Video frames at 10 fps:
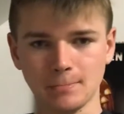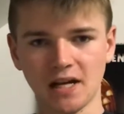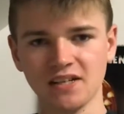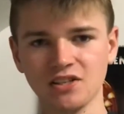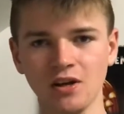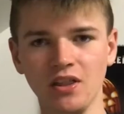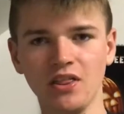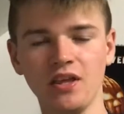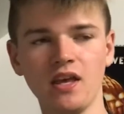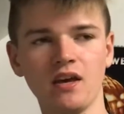I saw
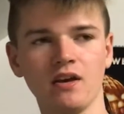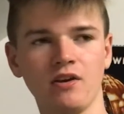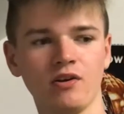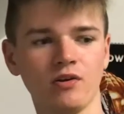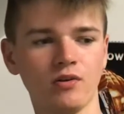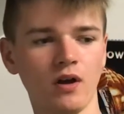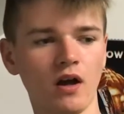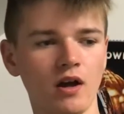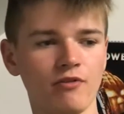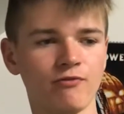the
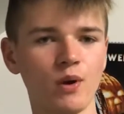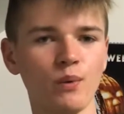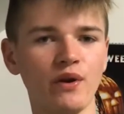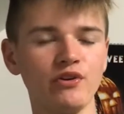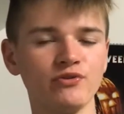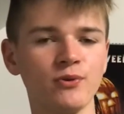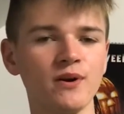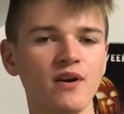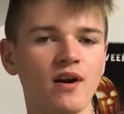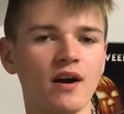front runners
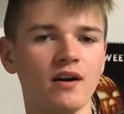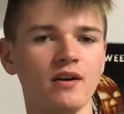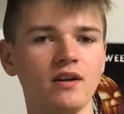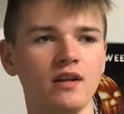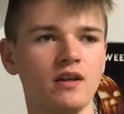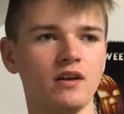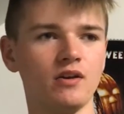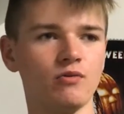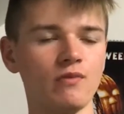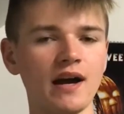for it are
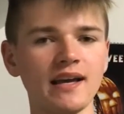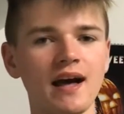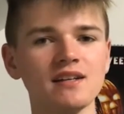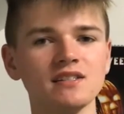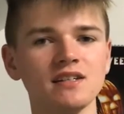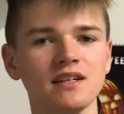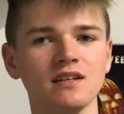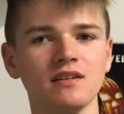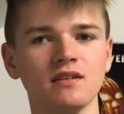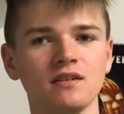Ryan
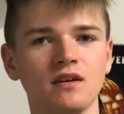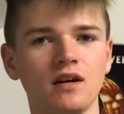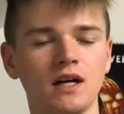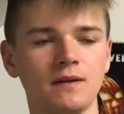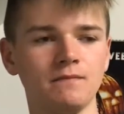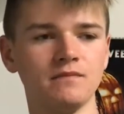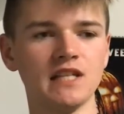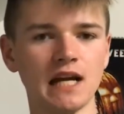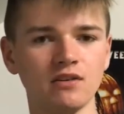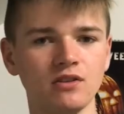Gosling,
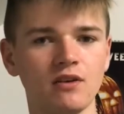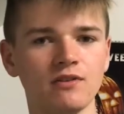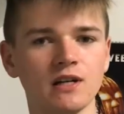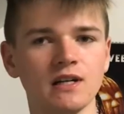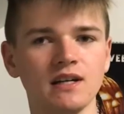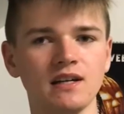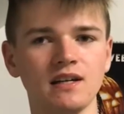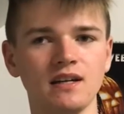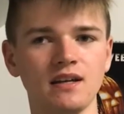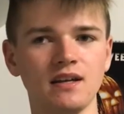Donald Glover,
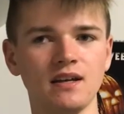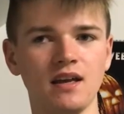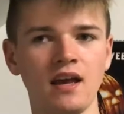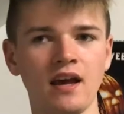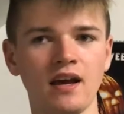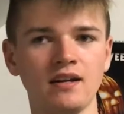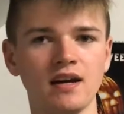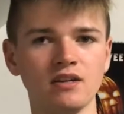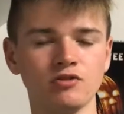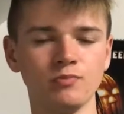
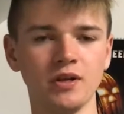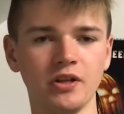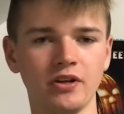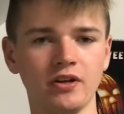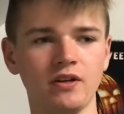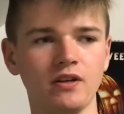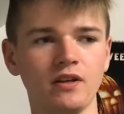and Ezra Miller.